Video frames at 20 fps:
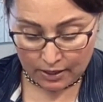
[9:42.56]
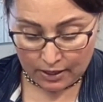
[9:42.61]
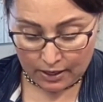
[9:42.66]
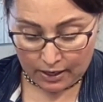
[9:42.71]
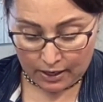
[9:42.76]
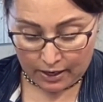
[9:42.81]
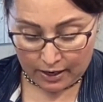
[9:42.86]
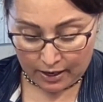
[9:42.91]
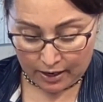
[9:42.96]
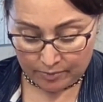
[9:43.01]

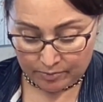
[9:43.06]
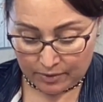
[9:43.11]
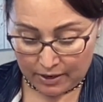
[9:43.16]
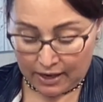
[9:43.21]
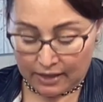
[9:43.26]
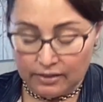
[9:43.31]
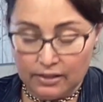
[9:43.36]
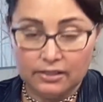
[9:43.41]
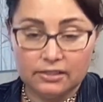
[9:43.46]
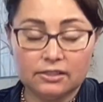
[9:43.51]

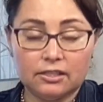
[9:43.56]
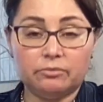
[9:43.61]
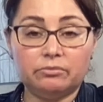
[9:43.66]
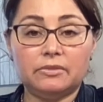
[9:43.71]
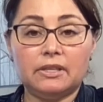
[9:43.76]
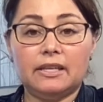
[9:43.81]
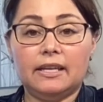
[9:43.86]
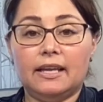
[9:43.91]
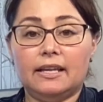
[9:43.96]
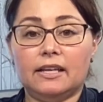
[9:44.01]
And there's
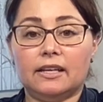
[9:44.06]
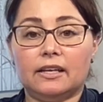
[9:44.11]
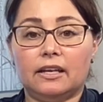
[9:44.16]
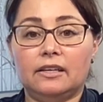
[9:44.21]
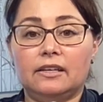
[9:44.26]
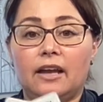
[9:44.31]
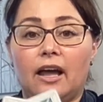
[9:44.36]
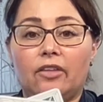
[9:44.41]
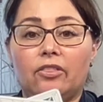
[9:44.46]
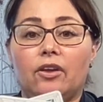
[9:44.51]
something hidden.
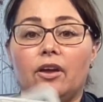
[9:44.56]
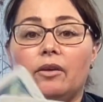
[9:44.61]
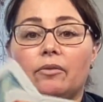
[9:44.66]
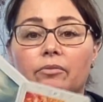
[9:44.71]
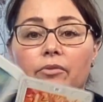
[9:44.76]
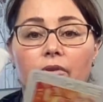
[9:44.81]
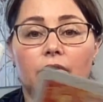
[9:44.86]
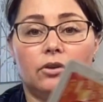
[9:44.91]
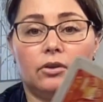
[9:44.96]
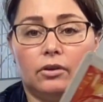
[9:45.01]
Another
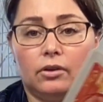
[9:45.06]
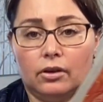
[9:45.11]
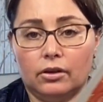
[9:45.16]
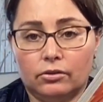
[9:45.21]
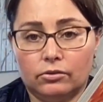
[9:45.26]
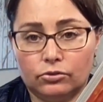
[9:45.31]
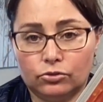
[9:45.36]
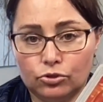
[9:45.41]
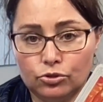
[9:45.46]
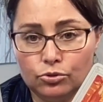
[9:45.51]

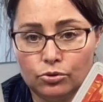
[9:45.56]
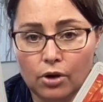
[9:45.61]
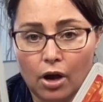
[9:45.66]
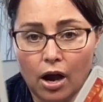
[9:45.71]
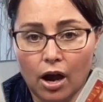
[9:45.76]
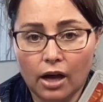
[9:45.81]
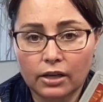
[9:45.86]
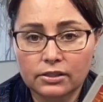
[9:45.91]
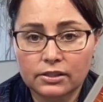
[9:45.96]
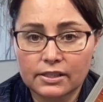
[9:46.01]
2
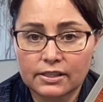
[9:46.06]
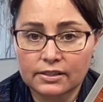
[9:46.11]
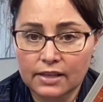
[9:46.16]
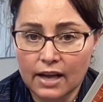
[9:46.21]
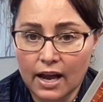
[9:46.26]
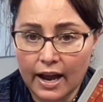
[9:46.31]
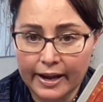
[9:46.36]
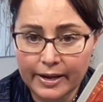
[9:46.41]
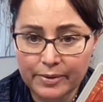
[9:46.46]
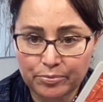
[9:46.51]
cards is the
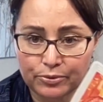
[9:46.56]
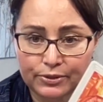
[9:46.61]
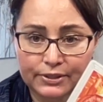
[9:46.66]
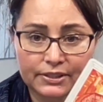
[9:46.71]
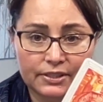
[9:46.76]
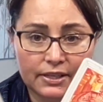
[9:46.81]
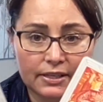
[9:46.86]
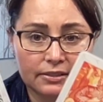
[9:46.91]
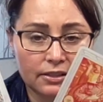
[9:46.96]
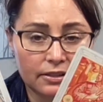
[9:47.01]
High
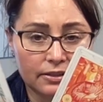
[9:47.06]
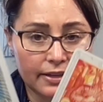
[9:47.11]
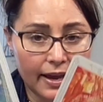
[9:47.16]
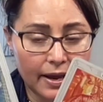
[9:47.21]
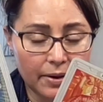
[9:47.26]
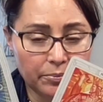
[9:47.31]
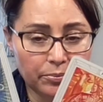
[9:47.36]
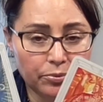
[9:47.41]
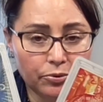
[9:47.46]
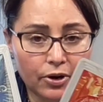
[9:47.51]
Priestess and the
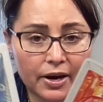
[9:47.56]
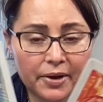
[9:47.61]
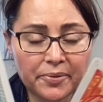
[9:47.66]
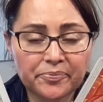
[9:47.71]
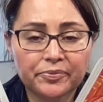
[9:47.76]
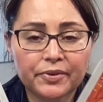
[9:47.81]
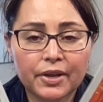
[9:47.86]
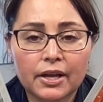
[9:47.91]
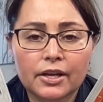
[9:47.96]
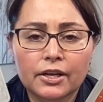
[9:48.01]
Emperor.
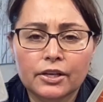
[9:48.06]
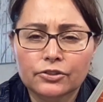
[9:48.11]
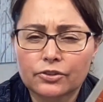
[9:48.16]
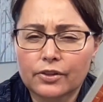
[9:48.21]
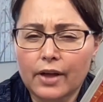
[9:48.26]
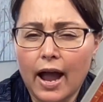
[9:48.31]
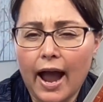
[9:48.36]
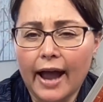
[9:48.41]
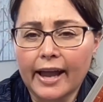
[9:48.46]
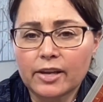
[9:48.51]
So
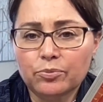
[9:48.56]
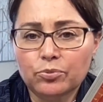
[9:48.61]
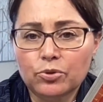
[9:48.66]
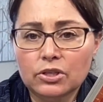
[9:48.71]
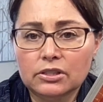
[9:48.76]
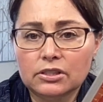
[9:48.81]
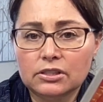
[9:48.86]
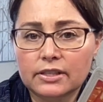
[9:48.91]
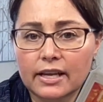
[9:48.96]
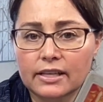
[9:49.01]
the High
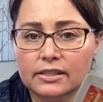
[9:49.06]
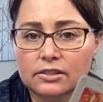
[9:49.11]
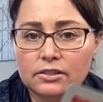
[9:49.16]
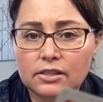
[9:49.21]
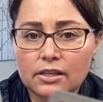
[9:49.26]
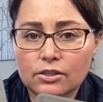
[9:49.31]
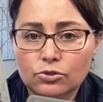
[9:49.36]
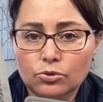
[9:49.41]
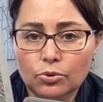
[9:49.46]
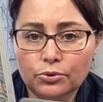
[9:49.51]
Priestess
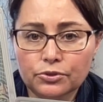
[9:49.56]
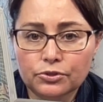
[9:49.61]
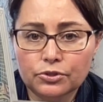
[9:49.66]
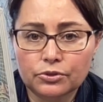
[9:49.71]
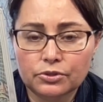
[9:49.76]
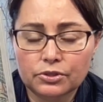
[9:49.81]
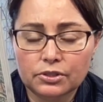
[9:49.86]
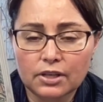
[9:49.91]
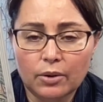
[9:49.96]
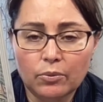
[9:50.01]
is also
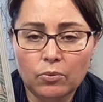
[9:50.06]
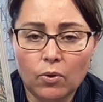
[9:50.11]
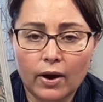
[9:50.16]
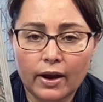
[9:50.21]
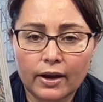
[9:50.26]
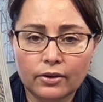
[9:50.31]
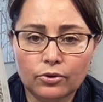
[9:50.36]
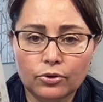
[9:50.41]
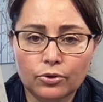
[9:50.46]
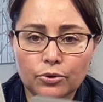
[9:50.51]

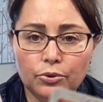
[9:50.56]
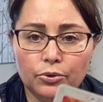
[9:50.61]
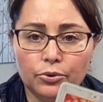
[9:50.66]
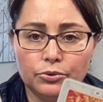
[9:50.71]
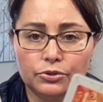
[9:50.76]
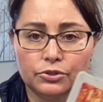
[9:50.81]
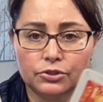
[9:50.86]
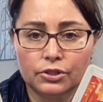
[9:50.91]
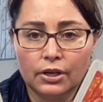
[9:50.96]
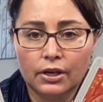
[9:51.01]
someone
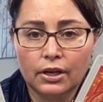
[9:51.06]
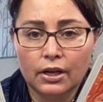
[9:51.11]
who's,